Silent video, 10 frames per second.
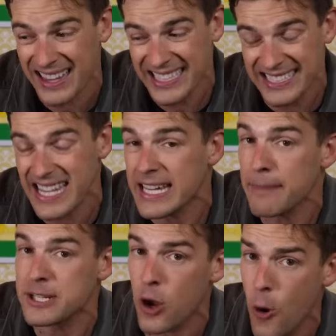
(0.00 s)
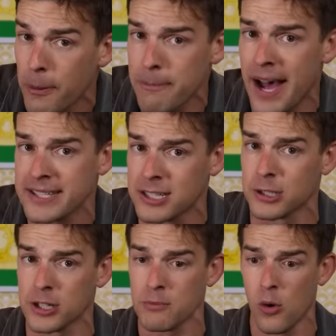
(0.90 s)
At least they kept an open mind to
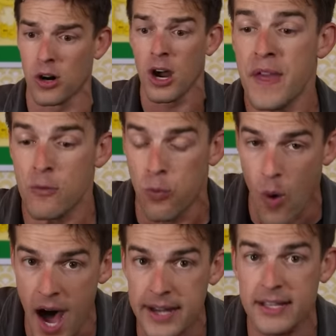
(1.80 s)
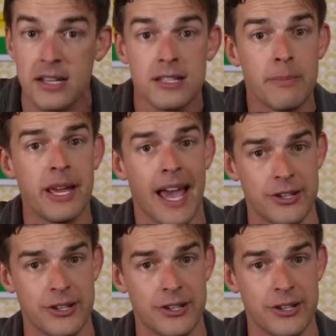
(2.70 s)
learning more. They wanted to be